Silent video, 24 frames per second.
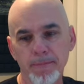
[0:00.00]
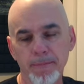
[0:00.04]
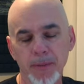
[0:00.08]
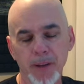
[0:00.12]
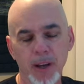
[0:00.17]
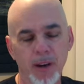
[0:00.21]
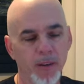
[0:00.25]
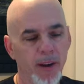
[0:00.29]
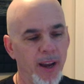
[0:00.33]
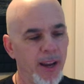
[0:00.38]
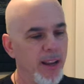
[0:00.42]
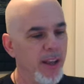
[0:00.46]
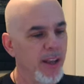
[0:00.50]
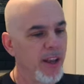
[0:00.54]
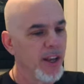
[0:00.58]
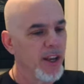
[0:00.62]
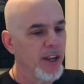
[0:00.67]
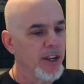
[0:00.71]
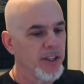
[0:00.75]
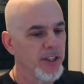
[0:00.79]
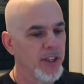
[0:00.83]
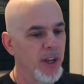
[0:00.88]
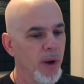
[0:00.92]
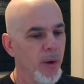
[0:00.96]
All right.
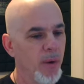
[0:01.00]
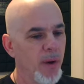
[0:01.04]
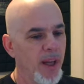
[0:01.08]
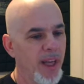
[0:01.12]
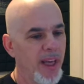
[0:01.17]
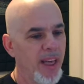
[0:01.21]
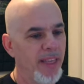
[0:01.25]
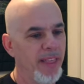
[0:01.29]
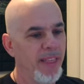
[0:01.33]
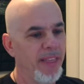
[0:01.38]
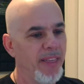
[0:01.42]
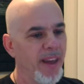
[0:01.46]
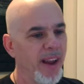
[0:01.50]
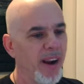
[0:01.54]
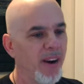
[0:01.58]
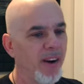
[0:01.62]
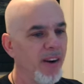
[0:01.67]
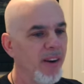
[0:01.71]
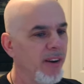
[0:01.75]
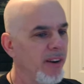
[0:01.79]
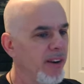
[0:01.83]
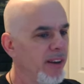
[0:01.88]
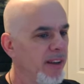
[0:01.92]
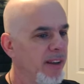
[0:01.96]
So
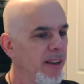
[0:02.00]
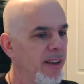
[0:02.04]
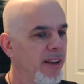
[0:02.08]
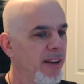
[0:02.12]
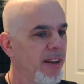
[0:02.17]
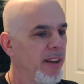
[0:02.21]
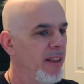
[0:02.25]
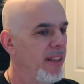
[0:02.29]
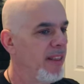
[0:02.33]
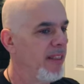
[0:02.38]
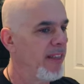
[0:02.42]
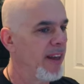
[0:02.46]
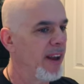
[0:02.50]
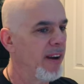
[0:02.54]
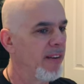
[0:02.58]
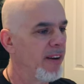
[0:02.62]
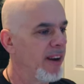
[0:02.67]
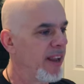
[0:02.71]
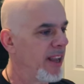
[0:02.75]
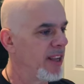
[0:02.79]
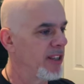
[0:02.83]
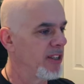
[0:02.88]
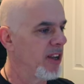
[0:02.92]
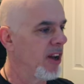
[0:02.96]
there, there it is.